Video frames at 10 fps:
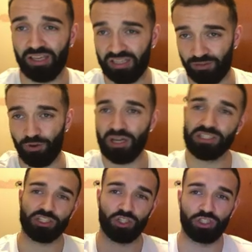like in the
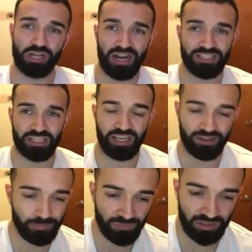videos I showed you guys,
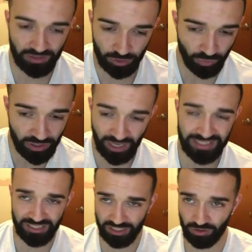like three
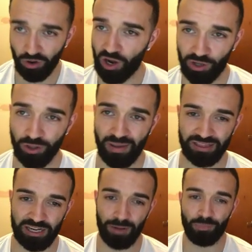test hands in a row, all of them
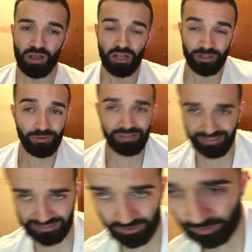ended up three
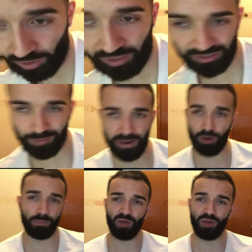tests in a row all ended up. I know